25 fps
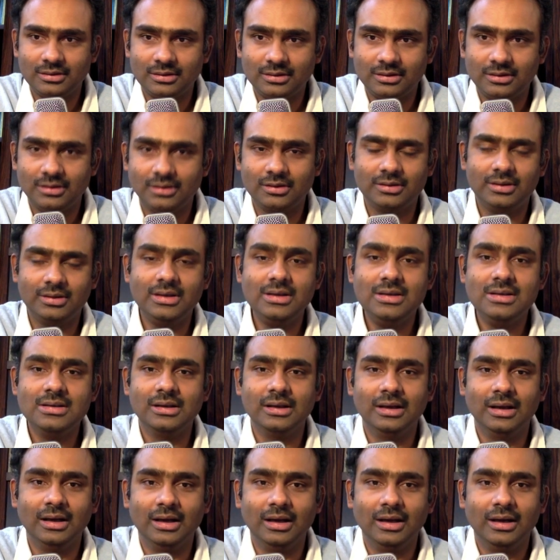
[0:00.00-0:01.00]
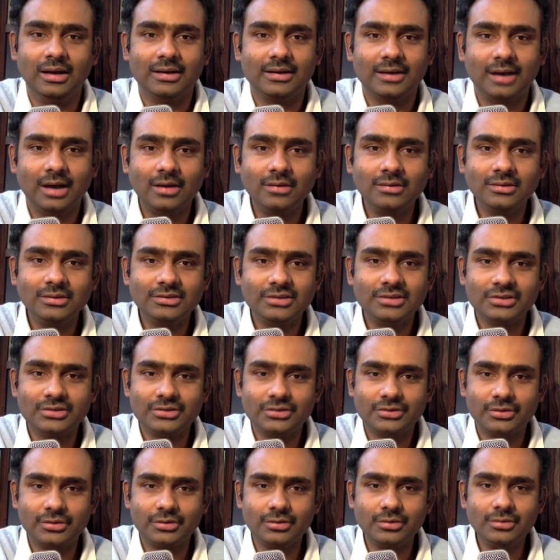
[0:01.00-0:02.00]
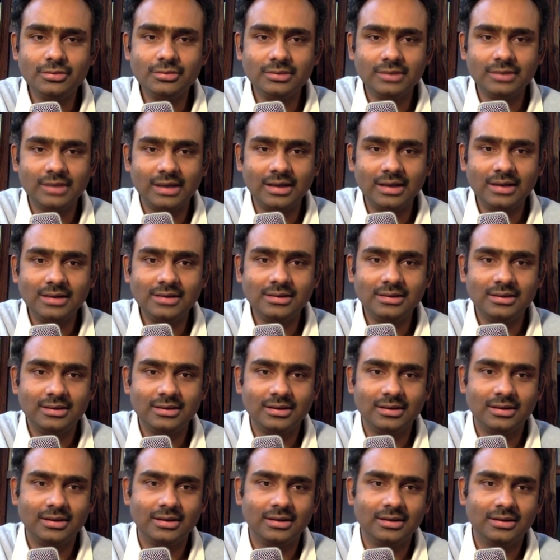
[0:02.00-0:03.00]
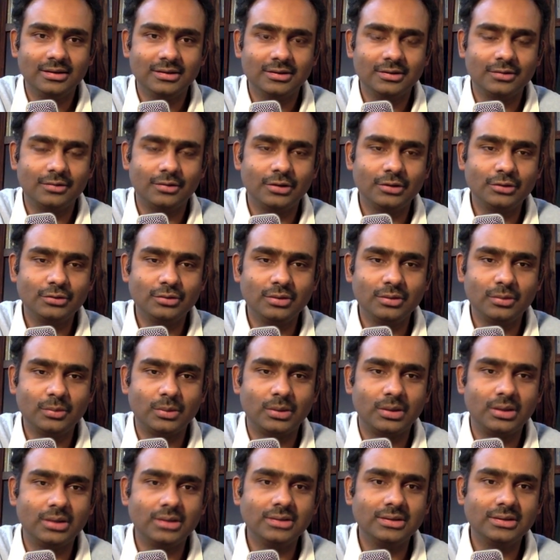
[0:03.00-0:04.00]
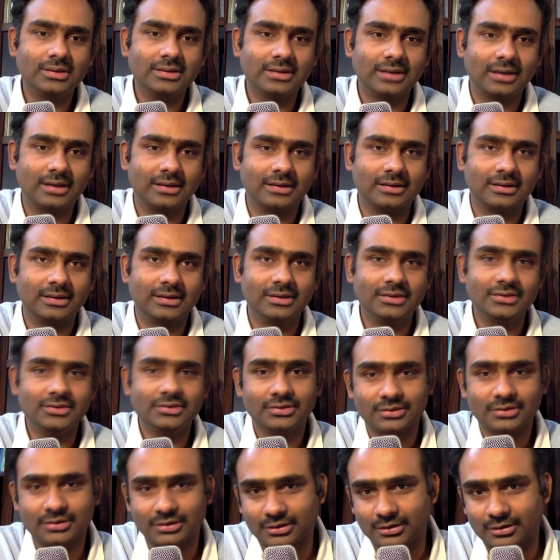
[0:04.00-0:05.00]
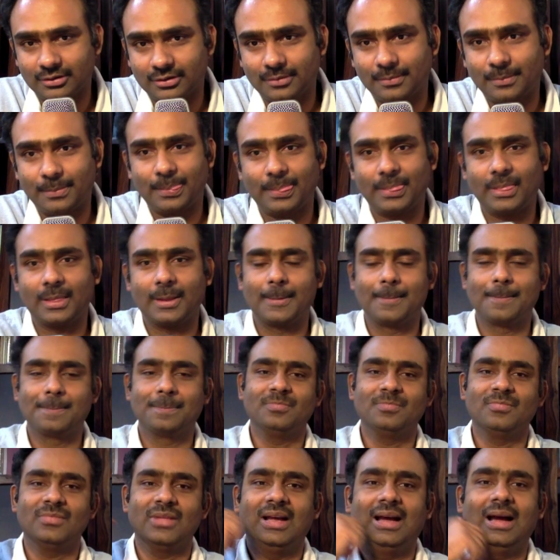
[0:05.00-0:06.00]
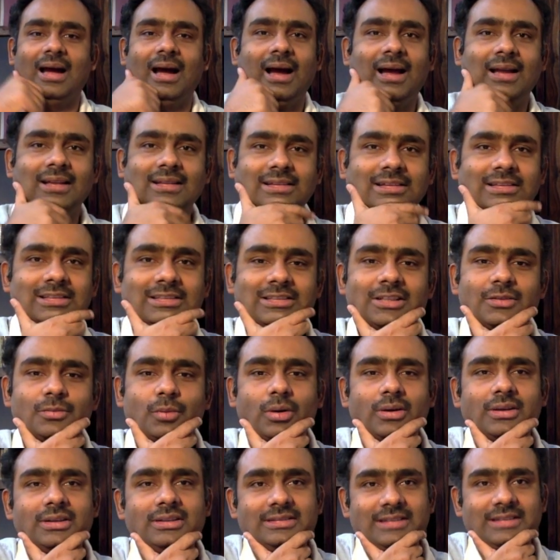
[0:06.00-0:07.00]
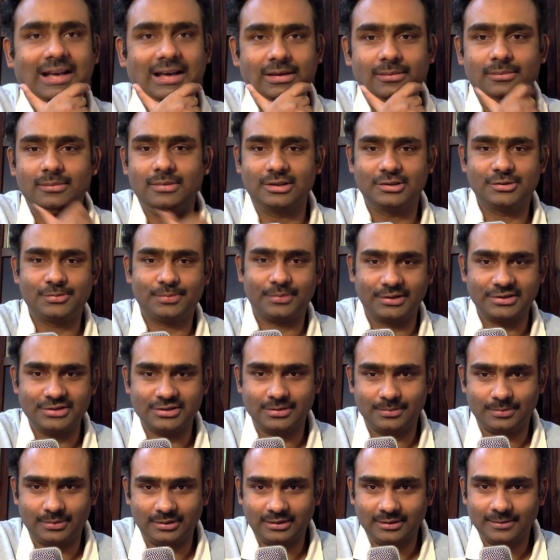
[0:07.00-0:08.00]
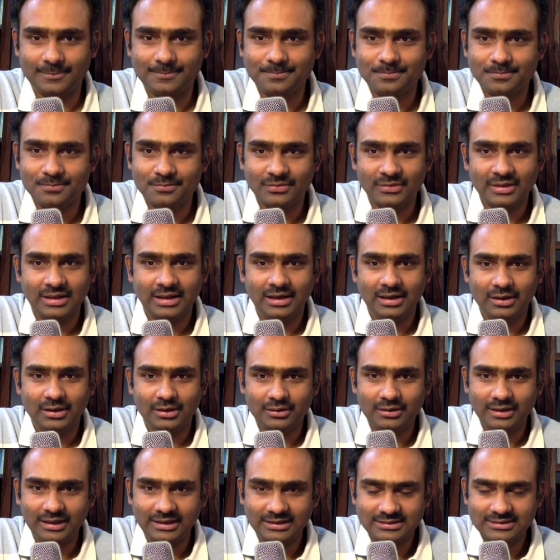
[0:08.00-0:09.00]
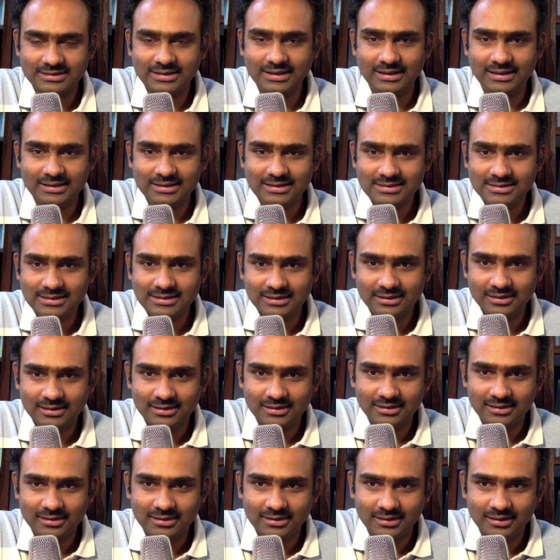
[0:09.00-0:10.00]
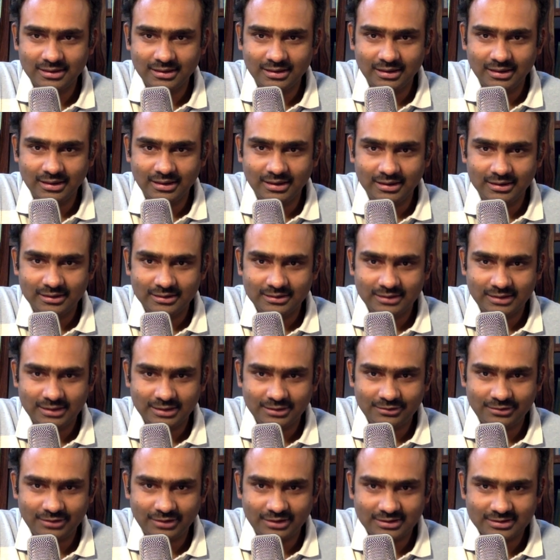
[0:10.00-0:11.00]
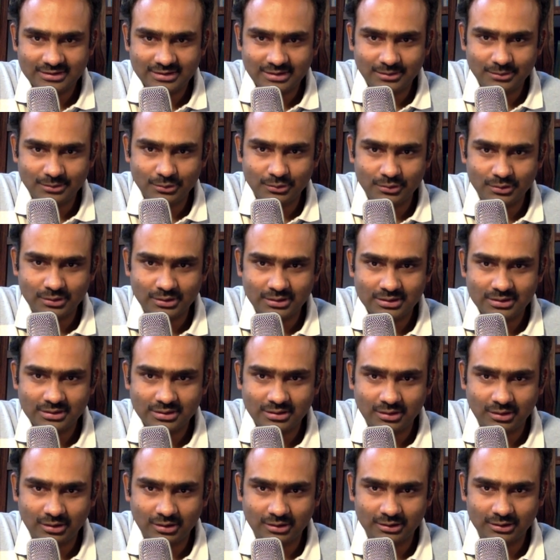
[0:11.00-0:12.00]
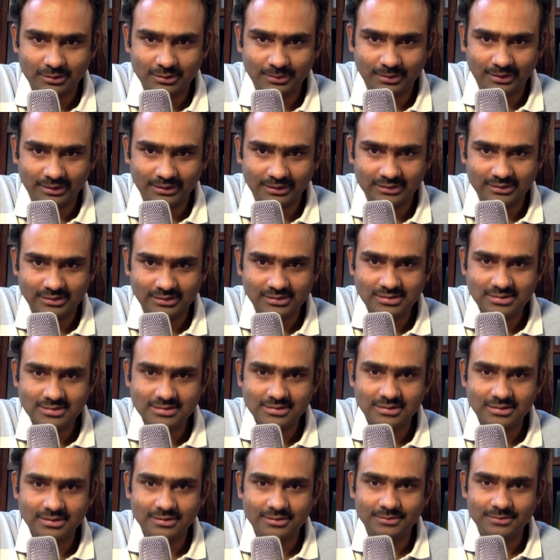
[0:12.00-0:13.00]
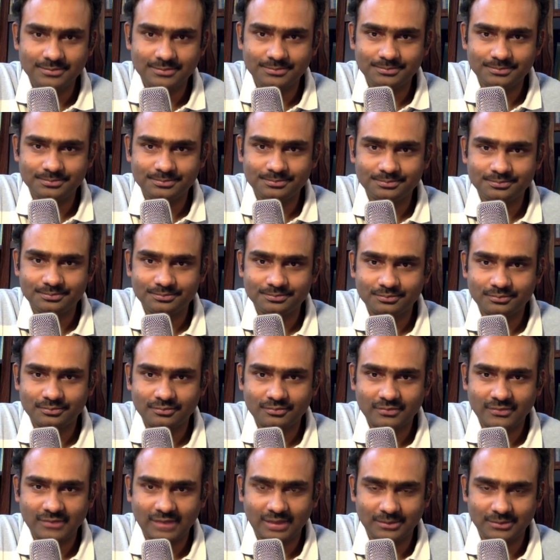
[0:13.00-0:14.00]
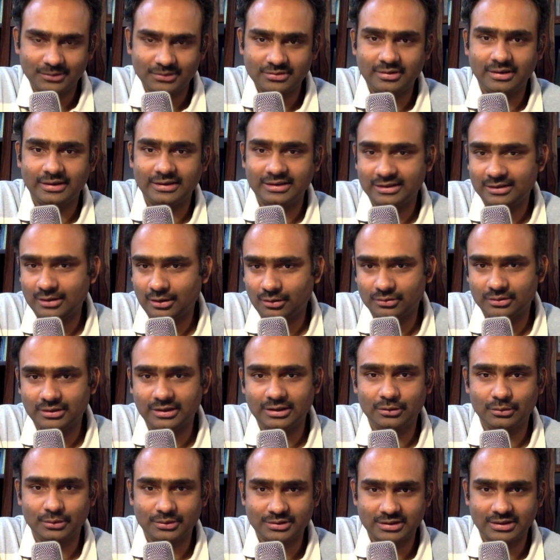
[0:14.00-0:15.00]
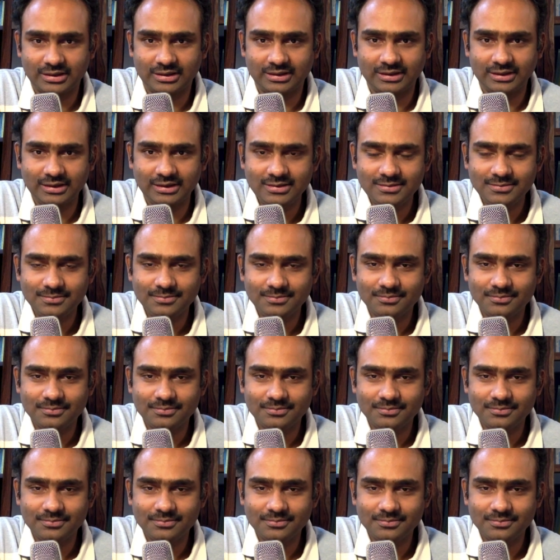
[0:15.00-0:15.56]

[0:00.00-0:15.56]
Okay. Now this is true that the virtual work done is 0. And this is what is D'Alembert's principle. Okay, it says that if I sum over all the particles, I'm just writing down the equation again,